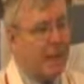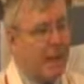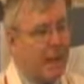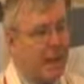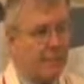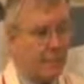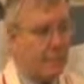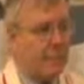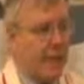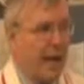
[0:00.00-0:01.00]
we have to
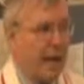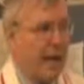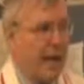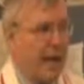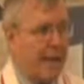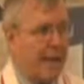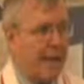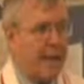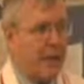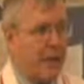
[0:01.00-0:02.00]
comply with that. So